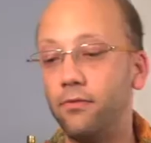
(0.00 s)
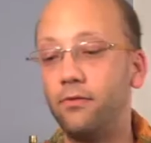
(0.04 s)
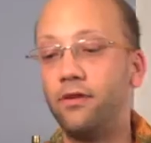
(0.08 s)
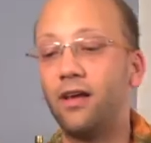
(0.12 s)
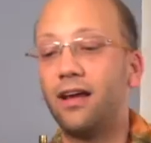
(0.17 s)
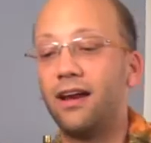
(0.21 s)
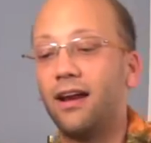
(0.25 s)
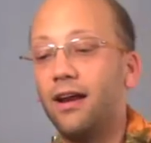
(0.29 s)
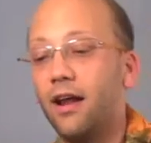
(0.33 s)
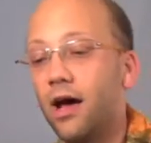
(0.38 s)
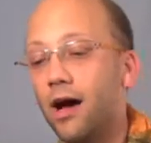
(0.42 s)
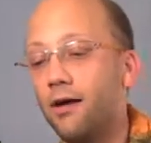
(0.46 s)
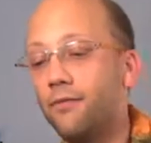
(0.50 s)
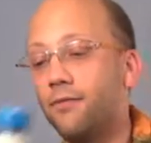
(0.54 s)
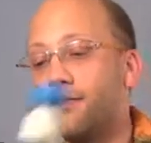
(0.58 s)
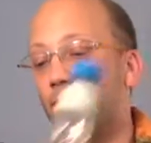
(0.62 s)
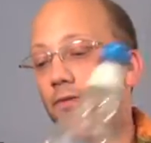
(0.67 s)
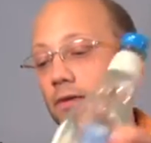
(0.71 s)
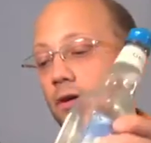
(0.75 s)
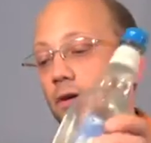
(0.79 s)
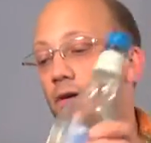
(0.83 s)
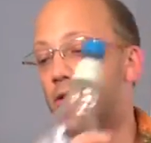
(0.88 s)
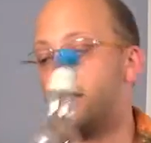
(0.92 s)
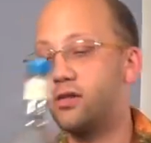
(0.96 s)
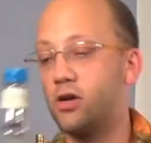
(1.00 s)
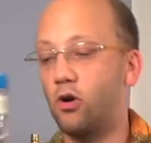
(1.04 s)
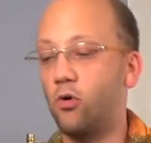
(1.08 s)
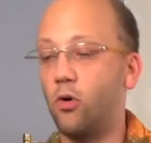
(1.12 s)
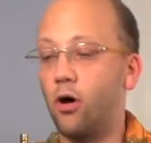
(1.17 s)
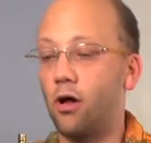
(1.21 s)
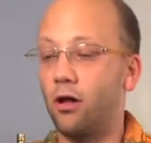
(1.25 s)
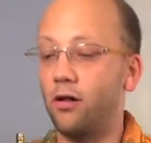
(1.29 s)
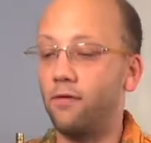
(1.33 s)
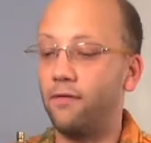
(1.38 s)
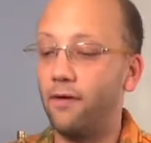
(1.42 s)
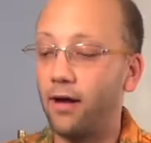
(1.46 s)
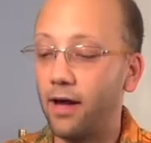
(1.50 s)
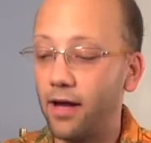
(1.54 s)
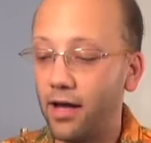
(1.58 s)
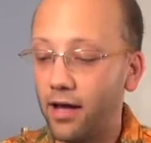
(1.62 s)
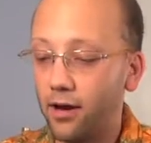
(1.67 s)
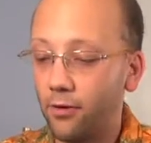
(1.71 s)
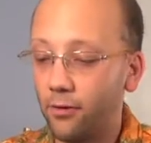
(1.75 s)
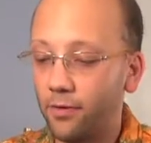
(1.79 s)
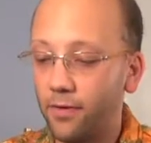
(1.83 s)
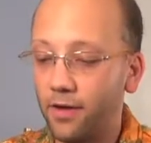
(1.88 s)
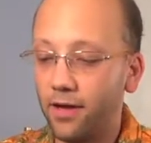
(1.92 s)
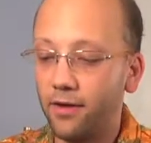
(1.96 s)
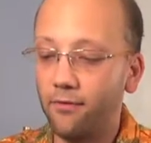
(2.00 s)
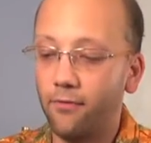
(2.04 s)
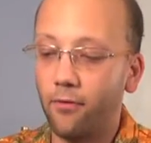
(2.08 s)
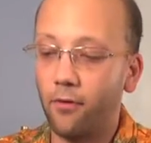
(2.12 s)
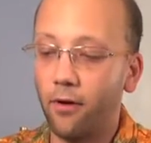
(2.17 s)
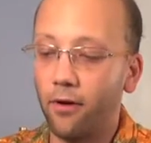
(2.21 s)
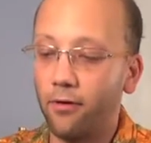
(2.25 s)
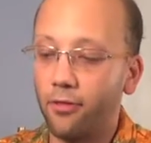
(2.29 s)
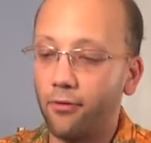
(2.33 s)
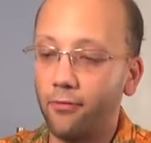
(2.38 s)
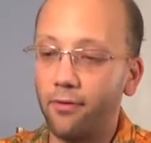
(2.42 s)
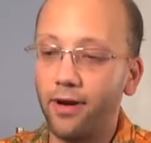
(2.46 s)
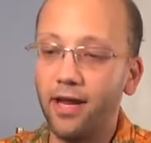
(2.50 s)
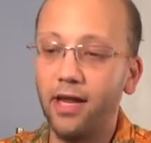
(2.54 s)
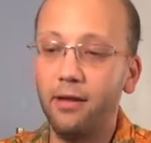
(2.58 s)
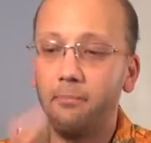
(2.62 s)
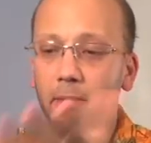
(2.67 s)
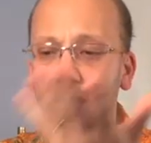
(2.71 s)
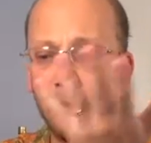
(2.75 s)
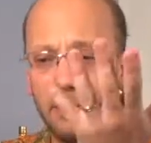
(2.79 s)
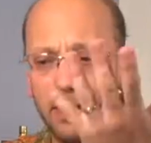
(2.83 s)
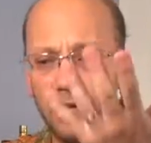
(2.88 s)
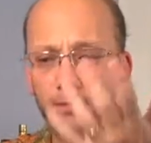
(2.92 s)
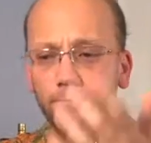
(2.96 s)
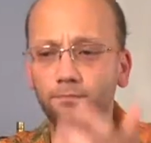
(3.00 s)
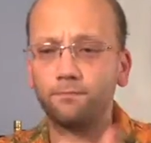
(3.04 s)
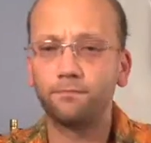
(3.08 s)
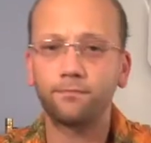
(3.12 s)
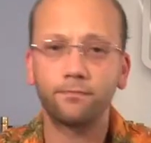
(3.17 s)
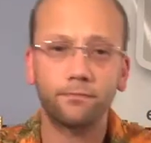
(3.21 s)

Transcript: done enough to qualify, I don't think, for our three, maybe.